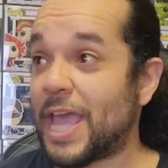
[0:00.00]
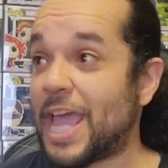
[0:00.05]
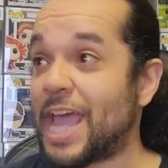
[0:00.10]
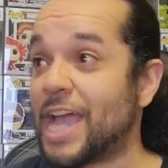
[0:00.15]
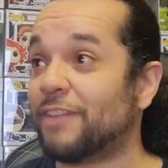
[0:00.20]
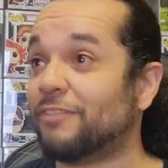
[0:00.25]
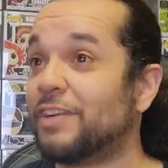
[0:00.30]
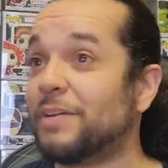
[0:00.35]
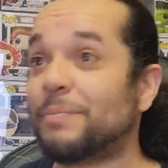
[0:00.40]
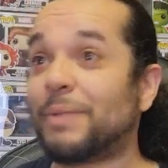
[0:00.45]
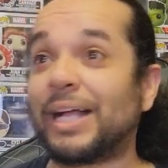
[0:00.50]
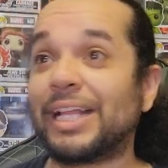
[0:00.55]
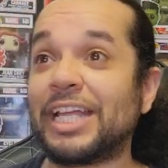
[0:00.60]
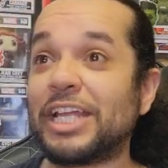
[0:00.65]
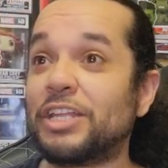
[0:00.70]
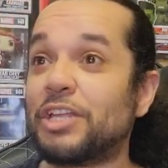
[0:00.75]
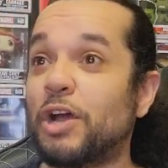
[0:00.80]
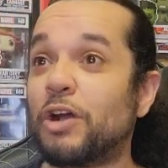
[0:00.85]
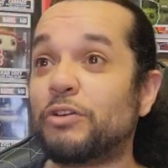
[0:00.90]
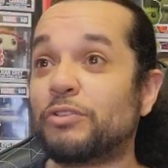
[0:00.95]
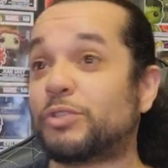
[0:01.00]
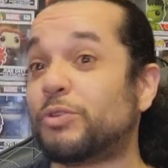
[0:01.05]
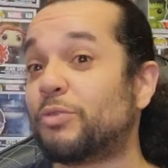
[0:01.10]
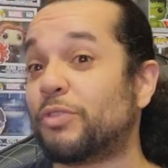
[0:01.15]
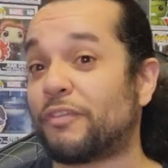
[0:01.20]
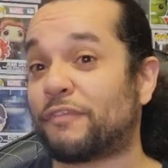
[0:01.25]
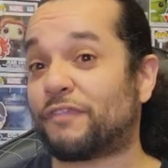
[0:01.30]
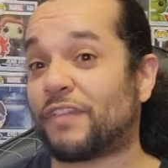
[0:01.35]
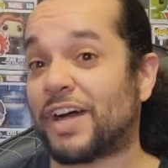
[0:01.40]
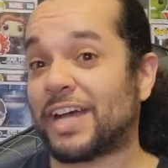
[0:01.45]
Everybody knows who
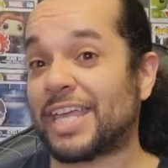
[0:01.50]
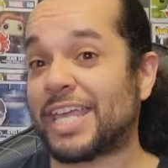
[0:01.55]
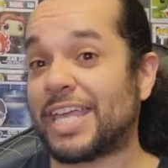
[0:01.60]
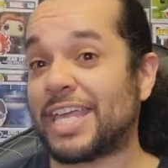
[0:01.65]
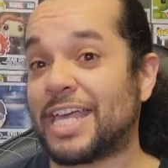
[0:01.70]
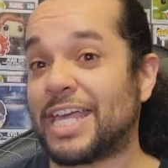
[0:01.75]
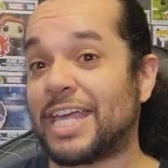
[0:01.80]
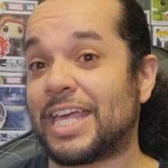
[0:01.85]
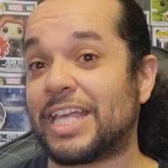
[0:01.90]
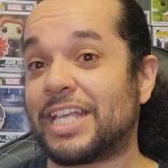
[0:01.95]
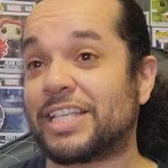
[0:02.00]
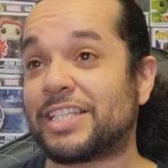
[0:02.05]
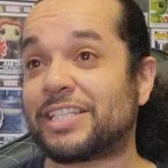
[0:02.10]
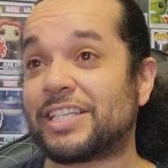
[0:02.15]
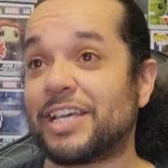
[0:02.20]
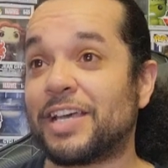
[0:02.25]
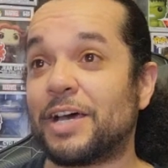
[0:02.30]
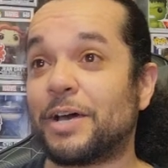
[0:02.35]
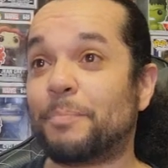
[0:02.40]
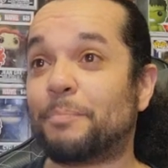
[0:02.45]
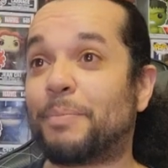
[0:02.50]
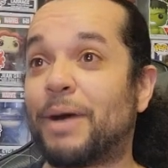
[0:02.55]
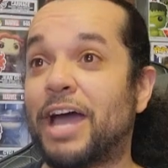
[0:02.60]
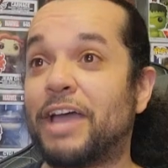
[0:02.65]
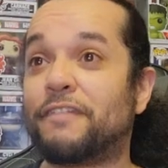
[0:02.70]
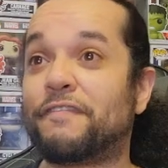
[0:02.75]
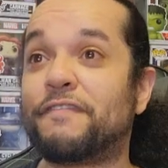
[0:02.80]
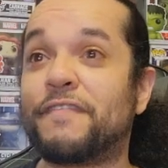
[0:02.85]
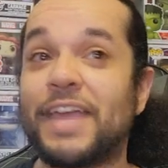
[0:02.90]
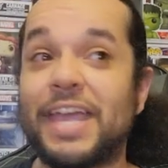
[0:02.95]
the fuck he is
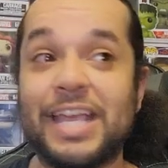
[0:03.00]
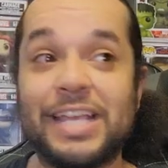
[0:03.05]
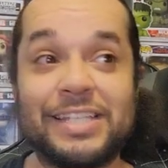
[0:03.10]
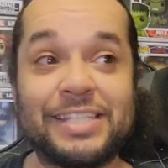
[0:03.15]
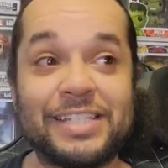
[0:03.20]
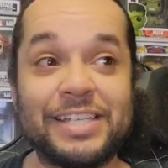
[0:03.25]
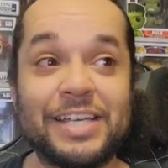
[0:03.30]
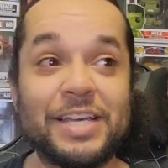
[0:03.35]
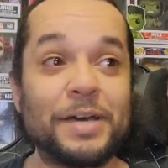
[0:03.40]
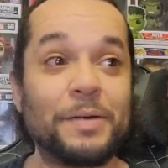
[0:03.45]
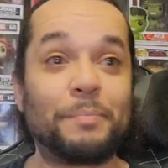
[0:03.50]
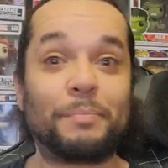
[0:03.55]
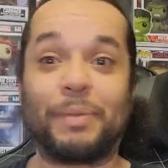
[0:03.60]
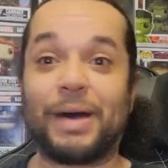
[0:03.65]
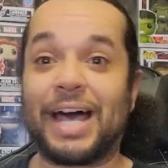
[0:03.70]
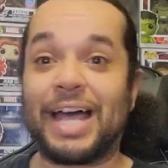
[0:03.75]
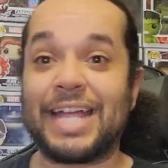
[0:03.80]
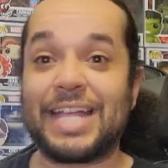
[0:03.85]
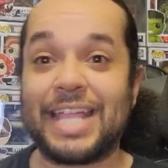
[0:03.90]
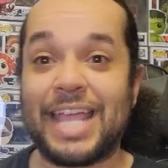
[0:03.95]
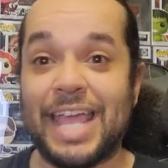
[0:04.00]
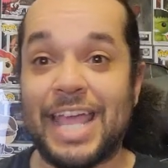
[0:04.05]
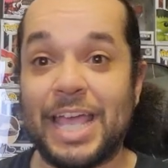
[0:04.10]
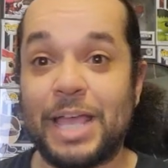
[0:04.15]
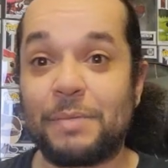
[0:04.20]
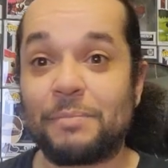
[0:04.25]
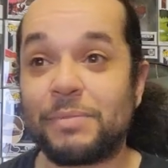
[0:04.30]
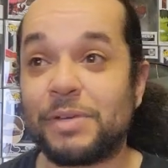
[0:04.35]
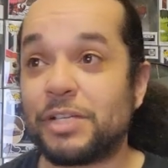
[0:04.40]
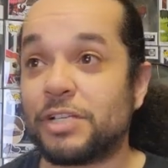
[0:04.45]
by face, by
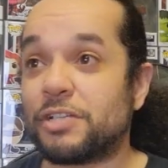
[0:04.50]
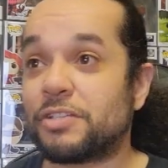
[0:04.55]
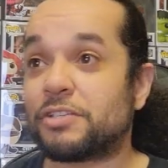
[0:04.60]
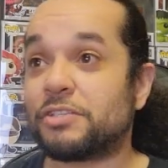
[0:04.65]
name.